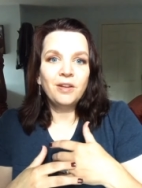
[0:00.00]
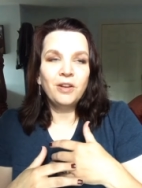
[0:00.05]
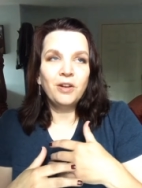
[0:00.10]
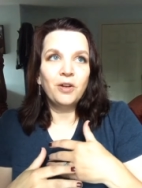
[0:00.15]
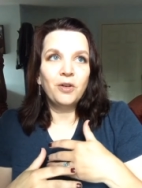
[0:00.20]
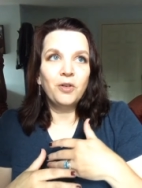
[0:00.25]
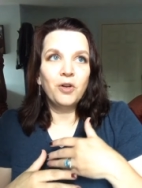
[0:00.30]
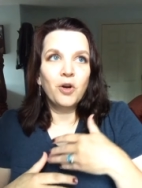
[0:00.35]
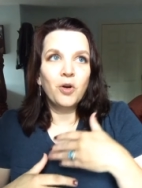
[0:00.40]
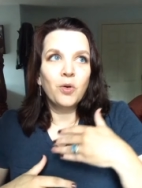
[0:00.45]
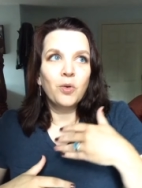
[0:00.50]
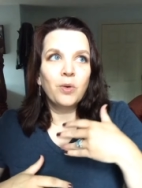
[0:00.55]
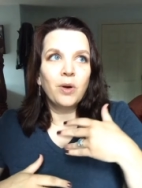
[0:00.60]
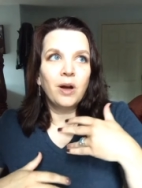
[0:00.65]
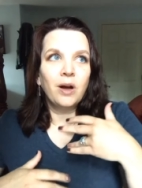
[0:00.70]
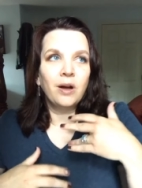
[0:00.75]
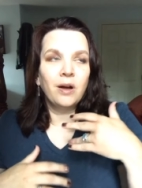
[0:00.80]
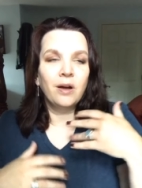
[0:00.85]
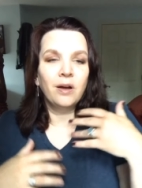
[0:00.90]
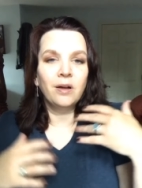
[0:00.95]
you know no
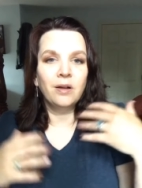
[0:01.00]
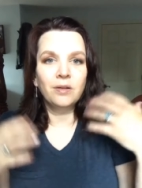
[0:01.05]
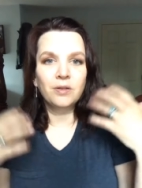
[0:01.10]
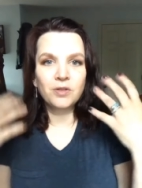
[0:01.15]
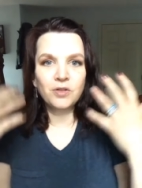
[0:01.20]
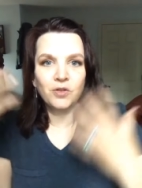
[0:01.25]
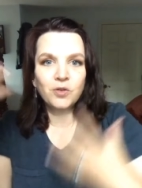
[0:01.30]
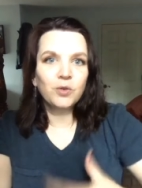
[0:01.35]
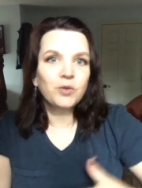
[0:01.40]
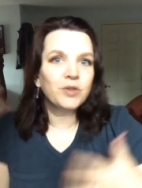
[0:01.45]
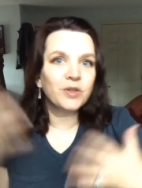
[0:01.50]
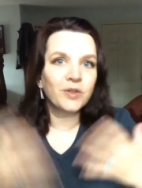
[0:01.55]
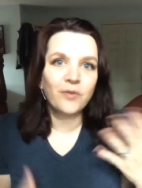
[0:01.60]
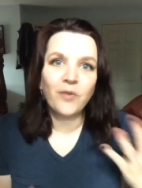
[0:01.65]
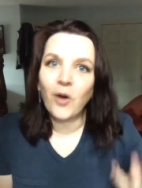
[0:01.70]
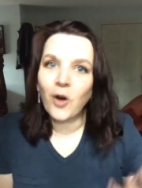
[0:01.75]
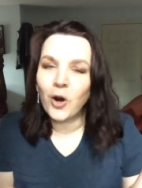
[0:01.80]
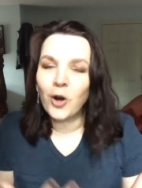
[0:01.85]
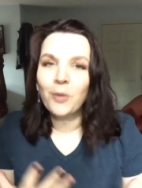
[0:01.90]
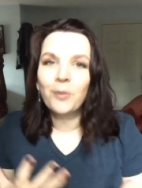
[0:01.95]
uh, suits
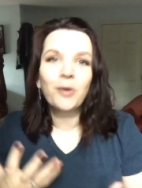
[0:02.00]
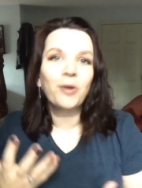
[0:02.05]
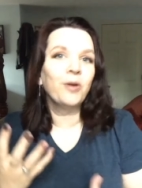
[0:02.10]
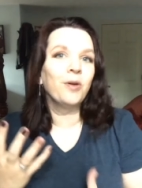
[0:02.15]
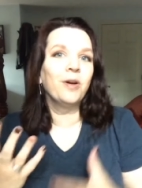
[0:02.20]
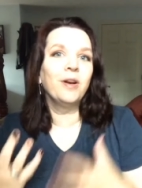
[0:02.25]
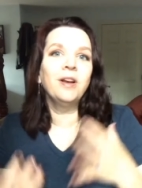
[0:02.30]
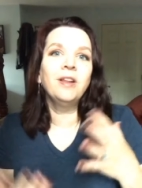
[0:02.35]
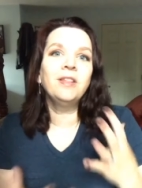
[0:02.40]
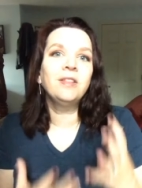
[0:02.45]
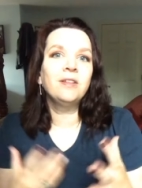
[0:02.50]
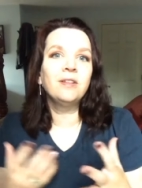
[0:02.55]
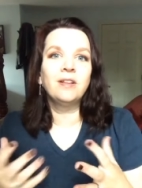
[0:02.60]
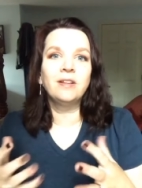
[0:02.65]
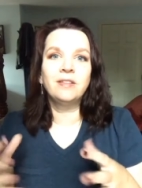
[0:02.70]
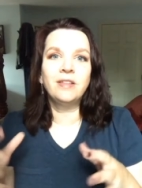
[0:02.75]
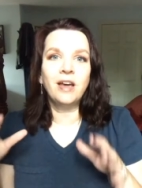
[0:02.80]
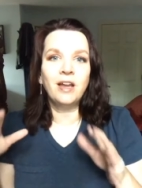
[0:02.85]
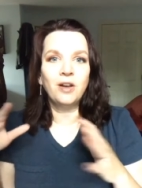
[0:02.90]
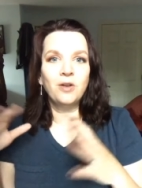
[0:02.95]
of armor or anything
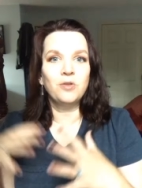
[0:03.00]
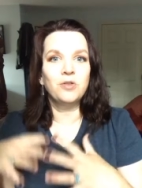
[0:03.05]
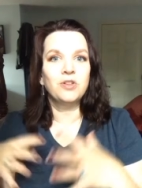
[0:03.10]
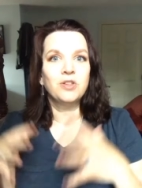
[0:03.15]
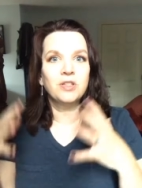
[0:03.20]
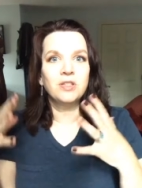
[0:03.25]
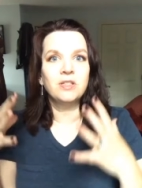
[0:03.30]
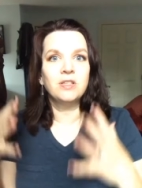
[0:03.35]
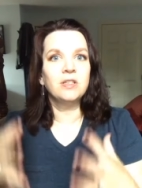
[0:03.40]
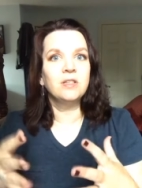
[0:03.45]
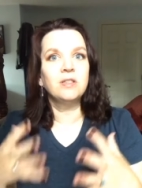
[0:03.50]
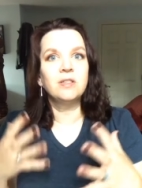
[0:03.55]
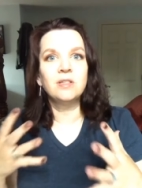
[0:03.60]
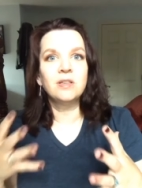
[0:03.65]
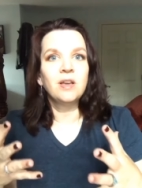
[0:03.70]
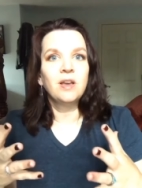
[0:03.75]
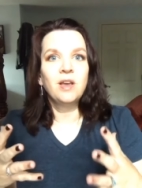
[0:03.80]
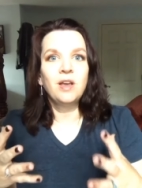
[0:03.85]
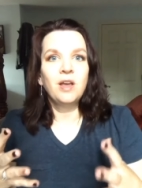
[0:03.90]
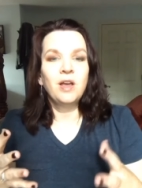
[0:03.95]
like that it was just
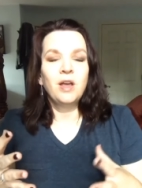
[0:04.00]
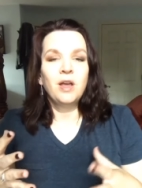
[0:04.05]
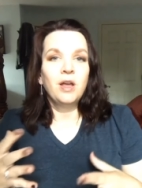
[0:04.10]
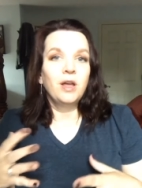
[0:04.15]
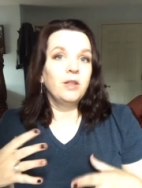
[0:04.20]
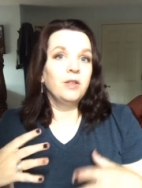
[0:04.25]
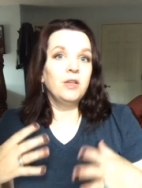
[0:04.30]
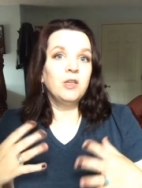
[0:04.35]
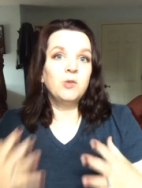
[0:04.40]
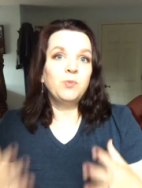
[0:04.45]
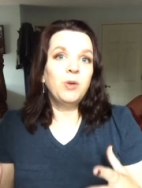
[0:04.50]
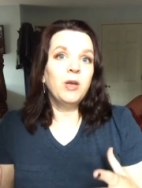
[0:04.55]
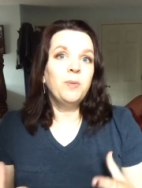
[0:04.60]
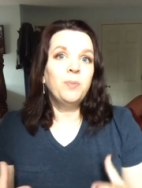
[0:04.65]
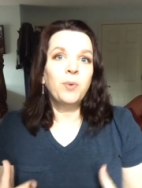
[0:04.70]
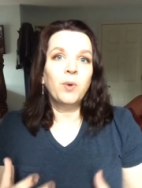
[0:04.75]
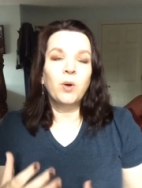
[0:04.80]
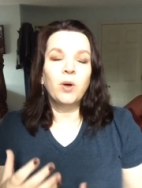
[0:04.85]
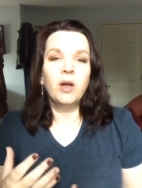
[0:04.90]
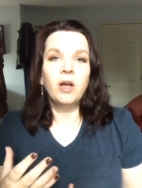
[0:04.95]
these these
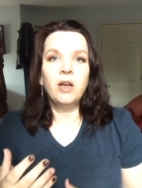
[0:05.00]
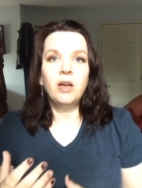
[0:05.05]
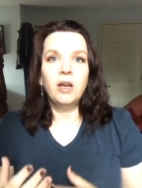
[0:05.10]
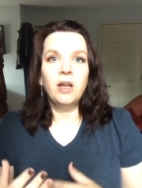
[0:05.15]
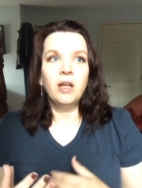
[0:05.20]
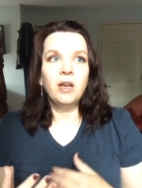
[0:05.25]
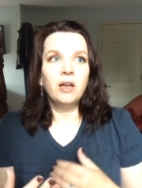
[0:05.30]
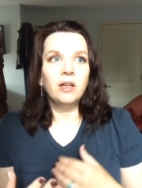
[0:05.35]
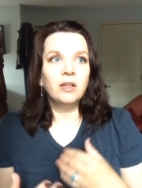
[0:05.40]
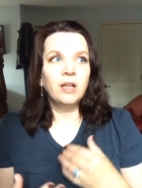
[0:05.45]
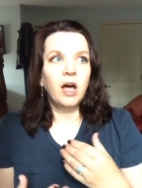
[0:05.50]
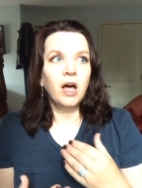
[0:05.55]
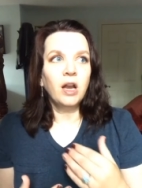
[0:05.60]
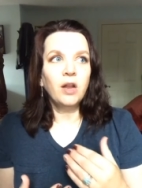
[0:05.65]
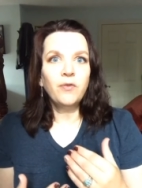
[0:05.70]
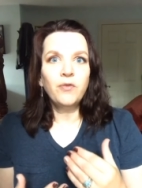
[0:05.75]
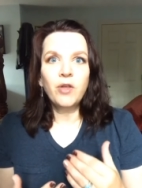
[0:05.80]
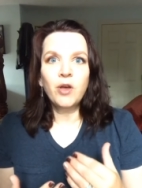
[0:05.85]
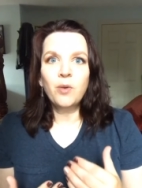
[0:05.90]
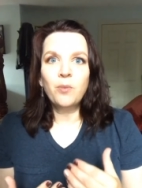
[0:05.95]
people and and a
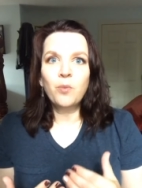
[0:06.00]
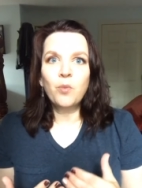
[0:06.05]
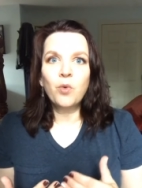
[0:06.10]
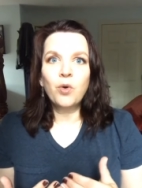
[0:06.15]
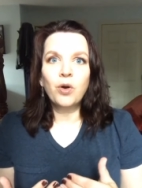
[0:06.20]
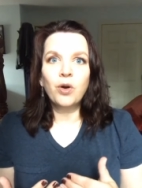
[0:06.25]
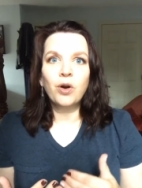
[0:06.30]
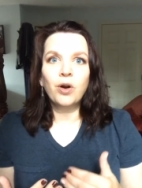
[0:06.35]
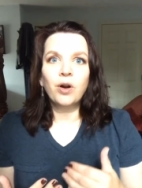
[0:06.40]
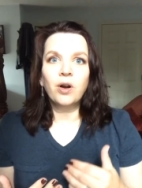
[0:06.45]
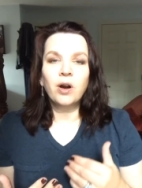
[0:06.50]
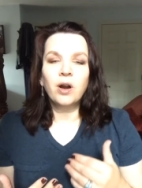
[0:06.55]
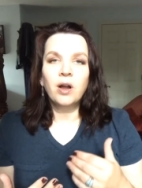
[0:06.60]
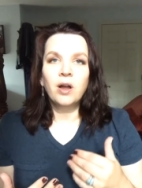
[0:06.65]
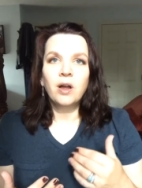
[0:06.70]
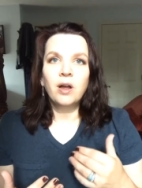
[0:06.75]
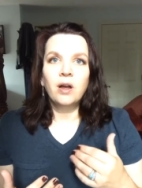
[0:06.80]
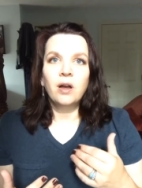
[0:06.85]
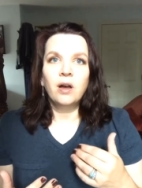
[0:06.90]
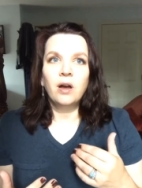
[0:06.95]
lot of them were
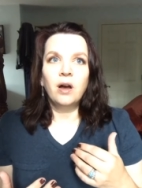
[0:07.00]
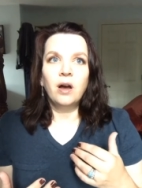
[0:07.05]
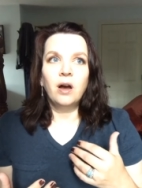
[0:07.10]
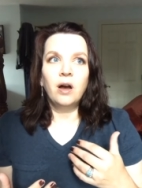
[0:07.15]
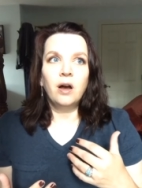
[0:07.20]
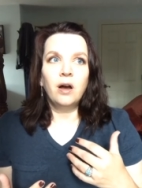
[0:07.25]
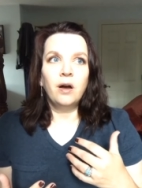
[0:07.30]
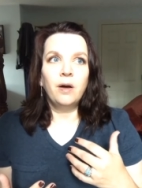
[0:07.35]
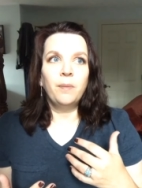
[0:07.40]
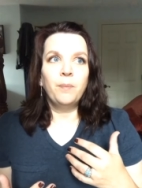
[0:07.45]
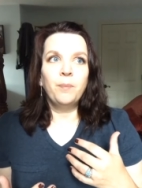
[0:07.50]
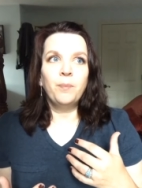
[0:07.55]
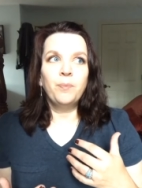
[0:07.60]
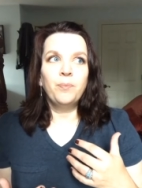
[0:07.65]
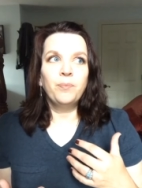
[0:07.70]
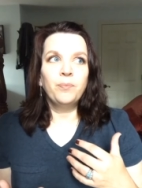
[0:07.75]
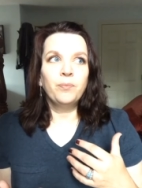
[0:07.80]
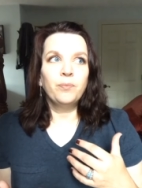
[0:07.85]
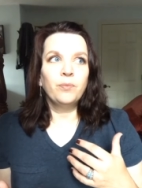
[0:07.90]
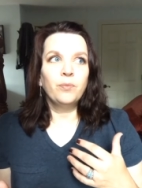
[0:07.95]

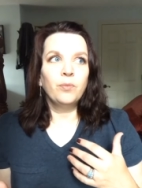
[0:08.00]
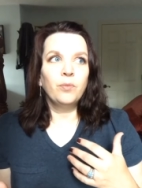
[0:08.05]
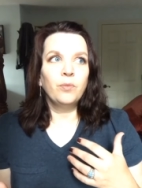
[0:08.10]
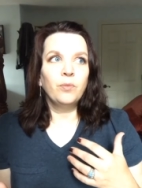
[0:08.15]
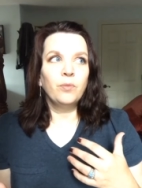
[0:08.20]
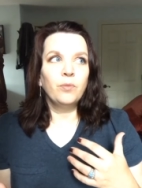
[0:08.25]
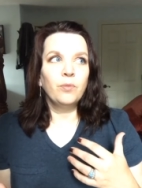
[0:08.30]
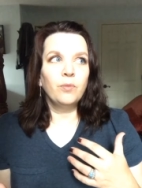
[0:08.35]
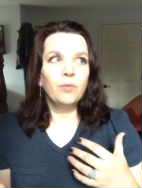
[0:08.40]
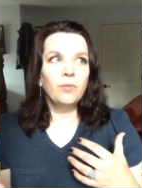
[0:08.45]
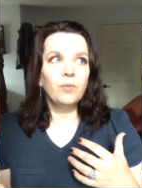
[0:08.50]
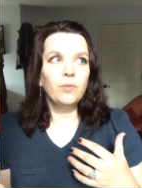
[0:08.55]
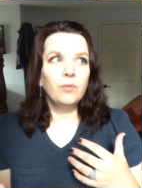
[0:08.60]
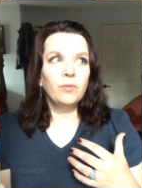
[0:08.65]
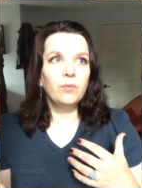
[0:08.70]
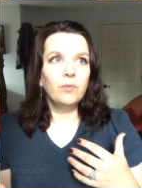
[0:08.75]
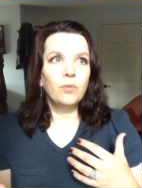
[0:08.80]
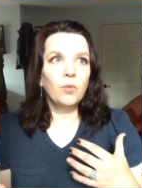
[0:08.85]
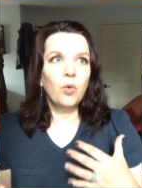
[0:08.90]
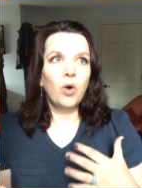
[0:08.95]
um,
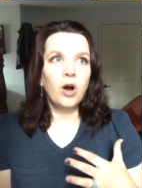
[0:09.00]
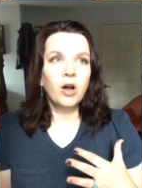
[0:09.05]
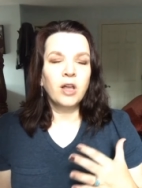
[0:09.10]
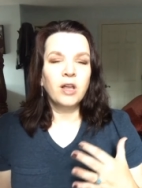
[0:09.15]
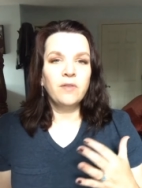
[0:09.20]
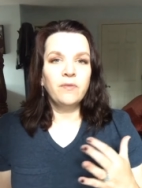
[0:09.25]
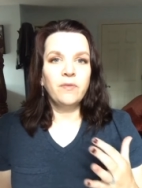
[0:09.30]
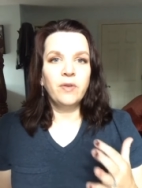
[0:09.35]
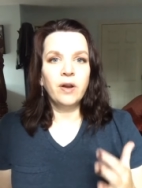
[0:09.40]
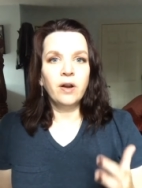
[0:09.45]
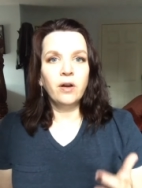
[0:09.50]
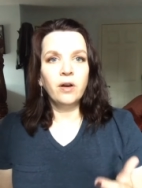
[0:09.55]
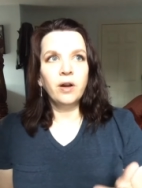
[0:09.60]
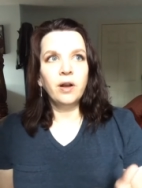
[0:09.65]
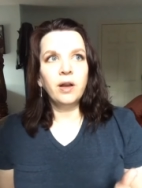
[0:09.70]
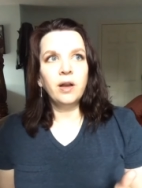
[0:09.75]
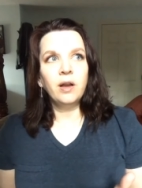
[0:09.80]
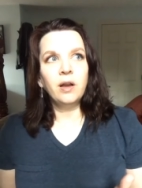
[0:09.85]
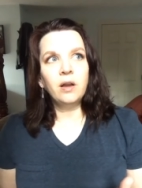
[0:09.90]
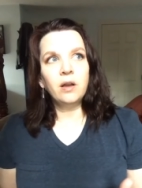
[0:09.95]
walking
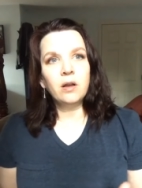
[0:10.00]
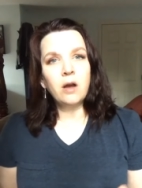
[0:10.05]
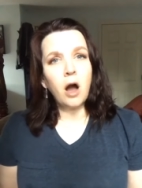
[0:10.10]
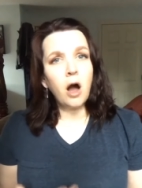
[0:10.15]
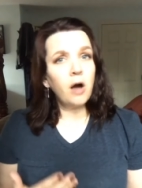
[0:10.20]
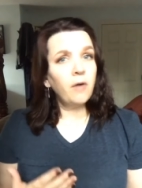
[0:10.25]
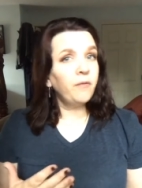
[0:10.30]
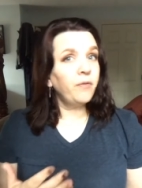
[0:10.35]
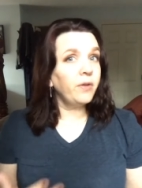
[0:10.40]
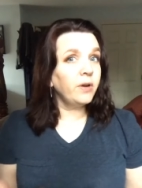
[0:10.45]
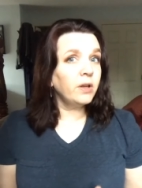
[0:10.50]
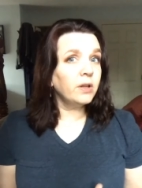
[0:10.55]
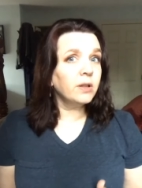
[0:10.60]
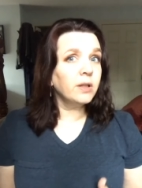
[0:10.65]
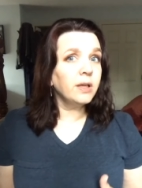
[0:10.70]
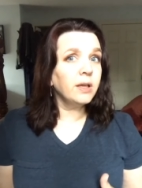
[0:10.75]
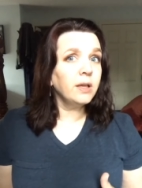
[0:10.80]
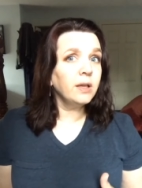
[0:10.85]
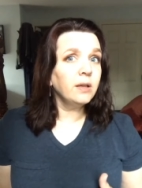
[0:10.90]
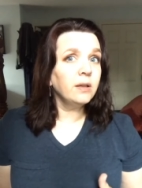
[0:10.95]
very
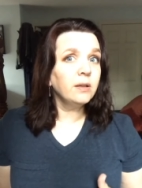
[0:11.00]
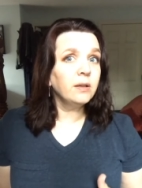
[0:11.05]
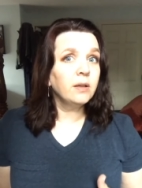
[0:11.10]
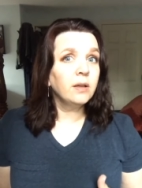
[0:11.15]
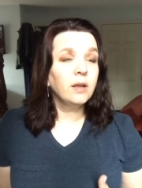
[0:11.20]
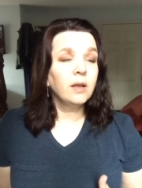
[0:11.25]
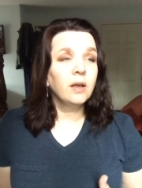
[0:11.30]
confidently